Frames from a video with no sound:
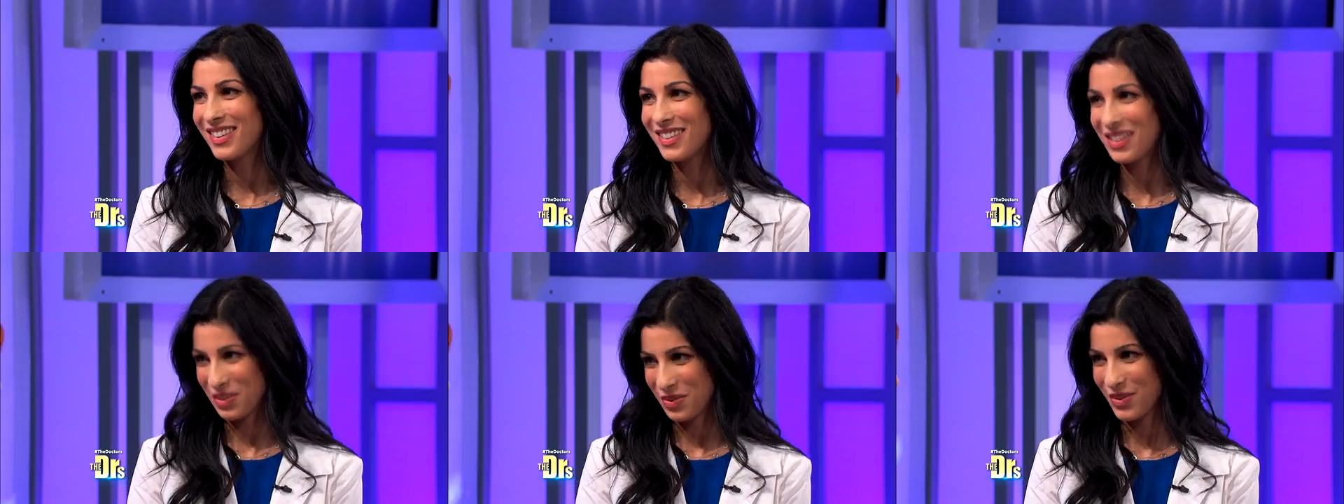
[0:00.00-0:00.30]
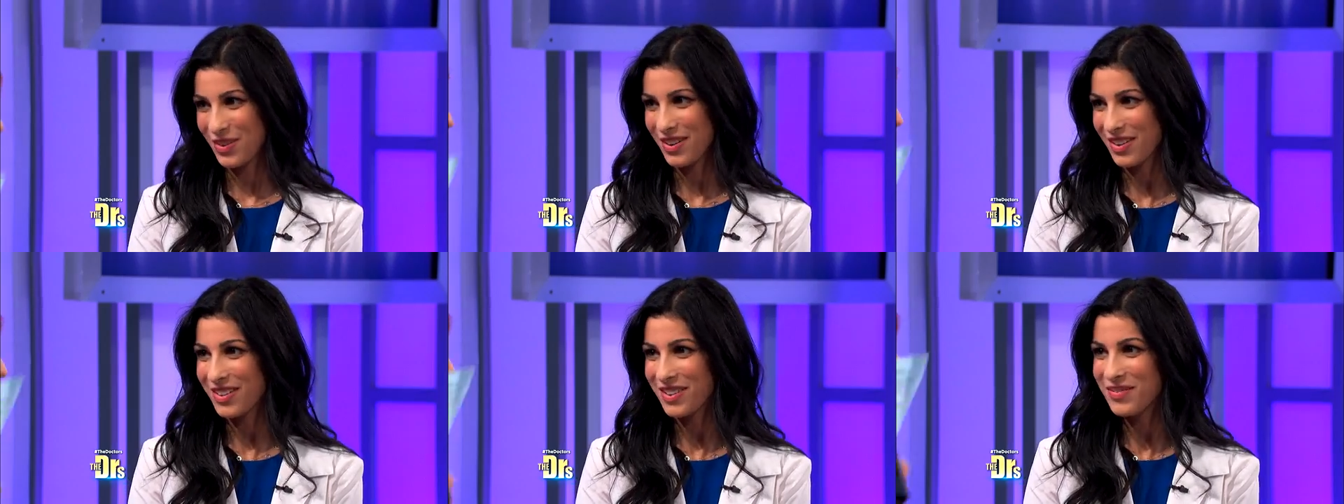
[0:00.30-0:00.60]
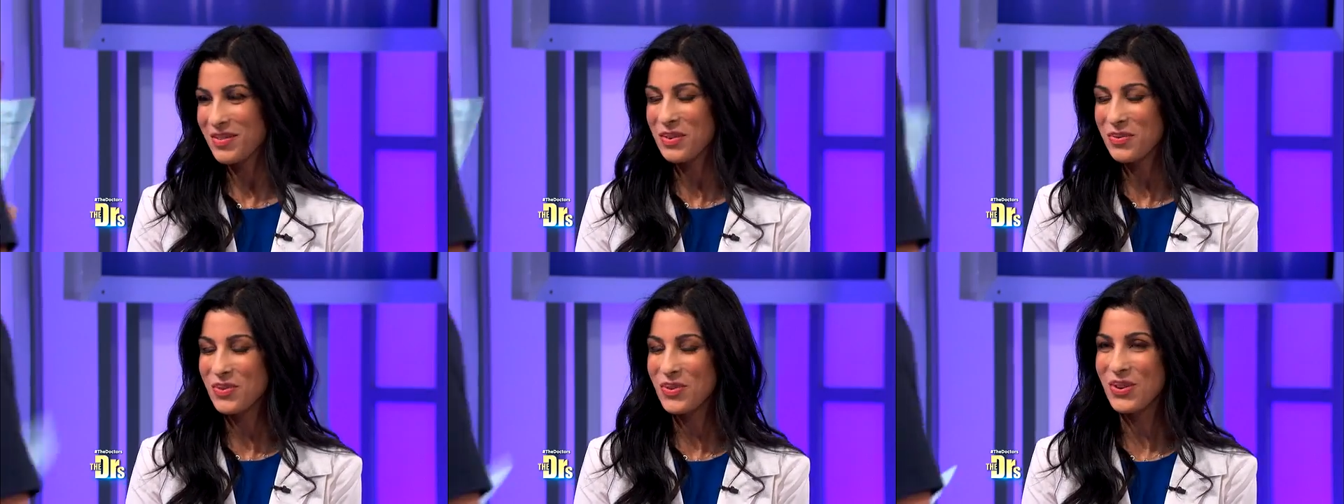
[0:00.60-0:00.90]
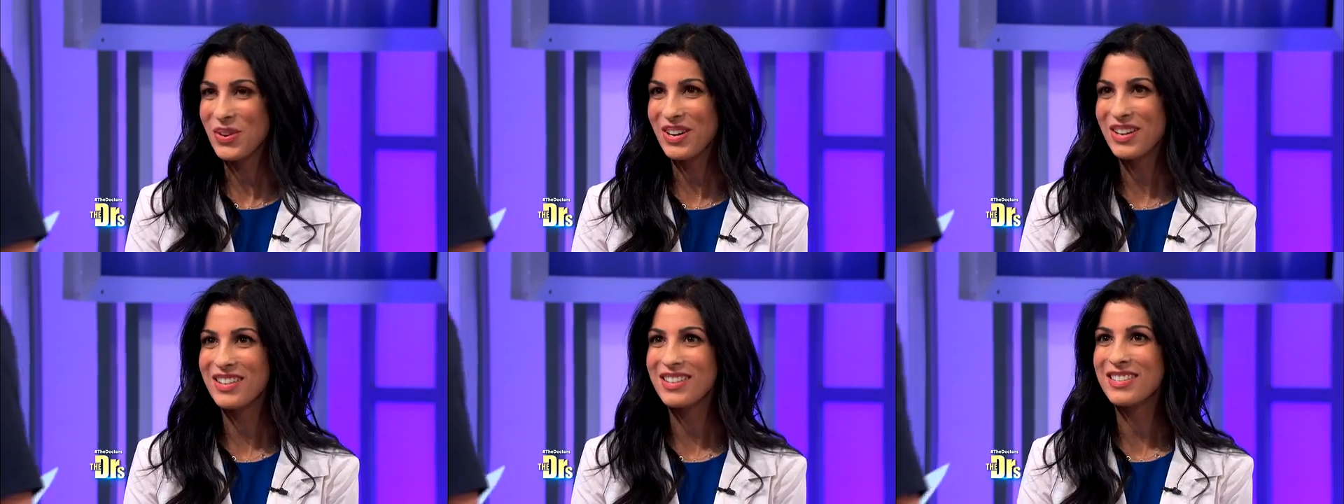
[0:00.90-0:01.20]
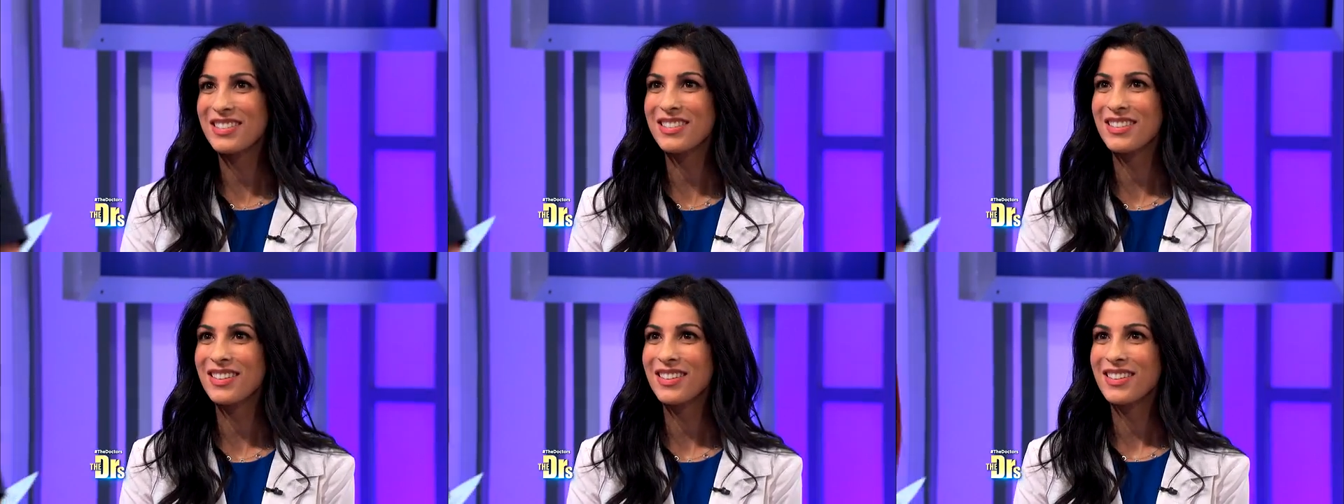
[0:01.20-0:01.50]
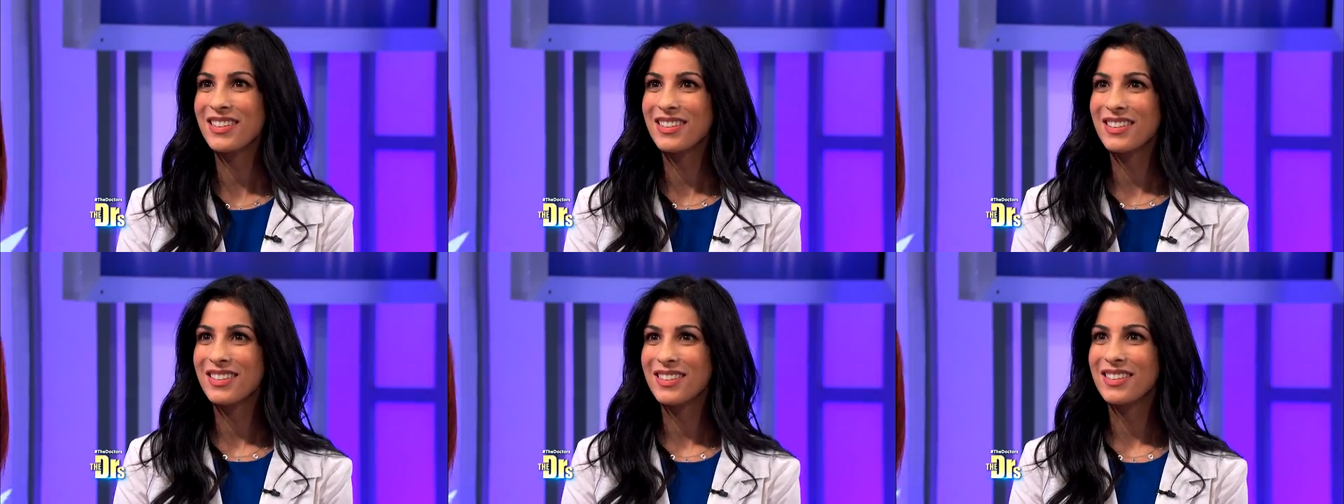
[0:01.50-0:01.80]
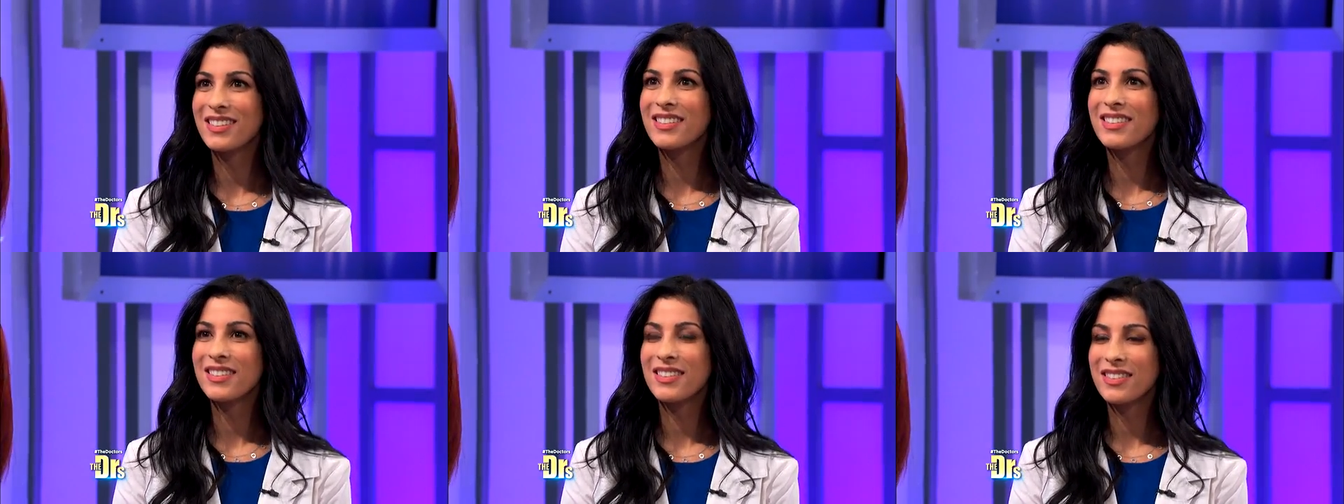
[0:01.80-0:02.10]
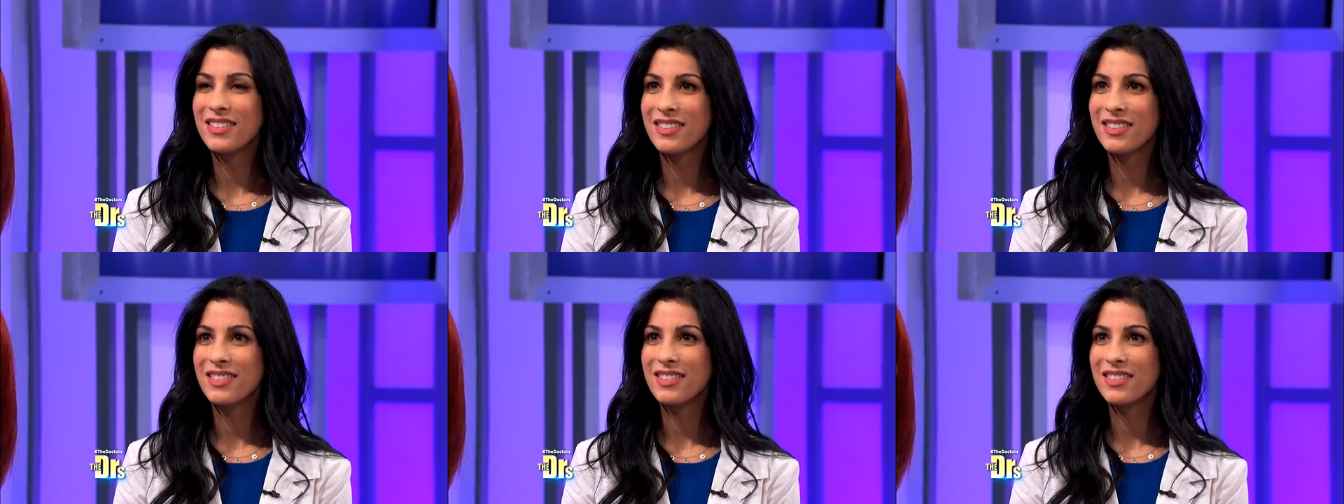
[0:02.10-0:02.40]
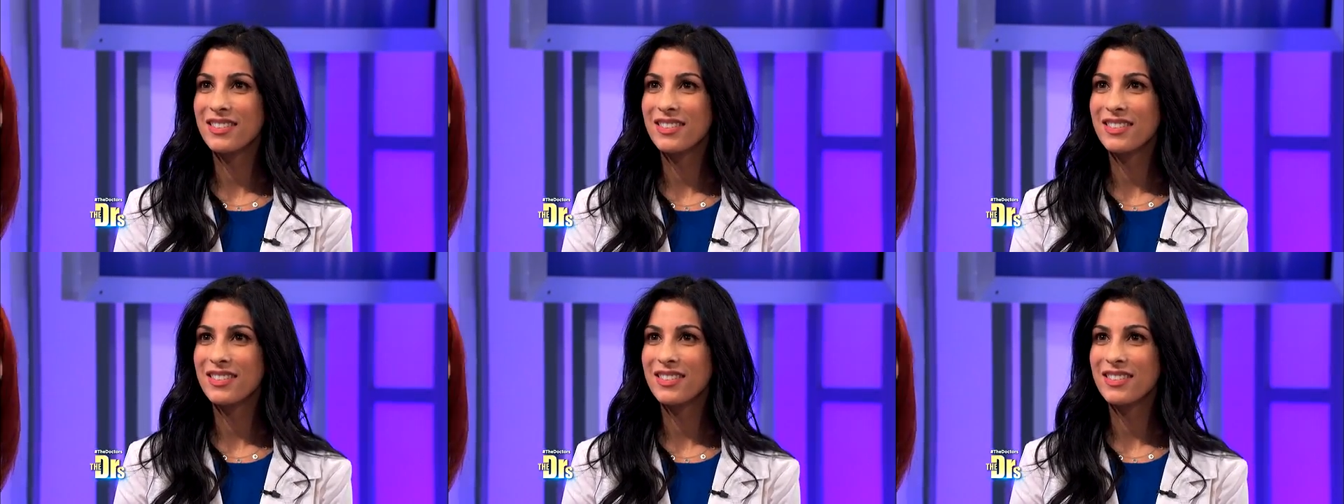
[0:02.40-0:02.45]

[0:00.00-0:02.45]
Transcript: thank you as well for what you've done for